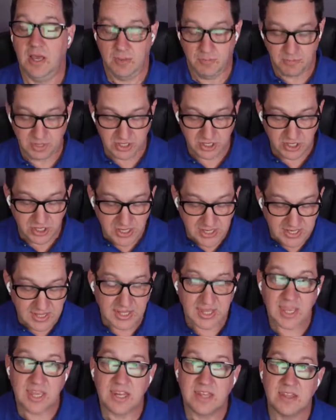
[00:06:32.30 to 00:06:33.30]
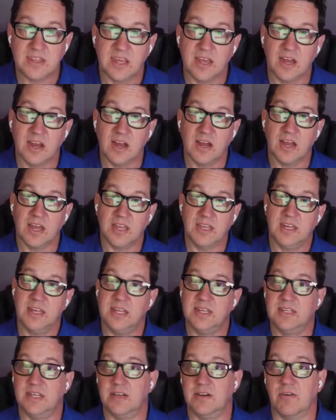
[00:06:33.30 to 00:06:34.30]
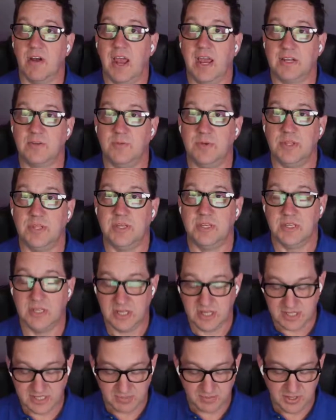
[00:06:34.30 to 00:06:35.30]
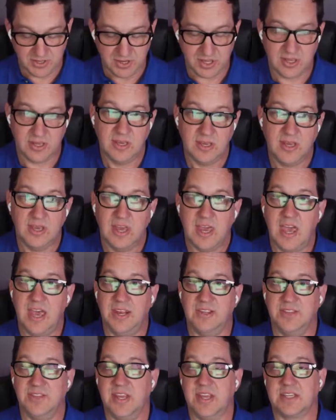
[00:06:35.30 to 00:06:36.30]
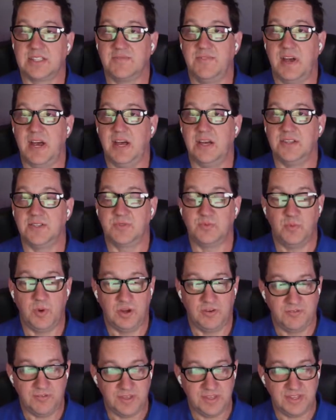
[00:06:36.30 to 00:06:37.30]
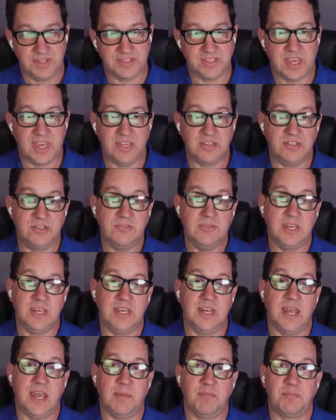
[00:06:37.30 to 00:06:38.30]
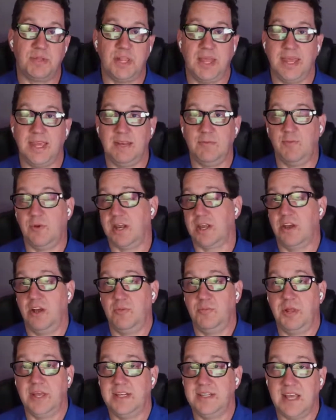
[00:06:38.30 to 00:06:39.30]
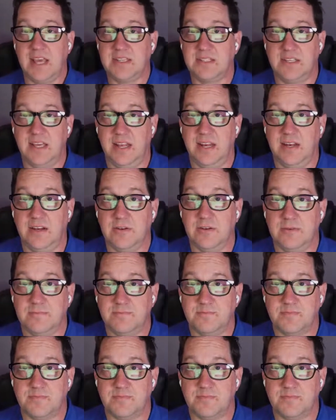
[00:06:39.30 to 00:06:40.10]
But you need to get in there and you need to interact with it. You need to be able to edit the text files. Well, in this case, you need what I call a plain text editor.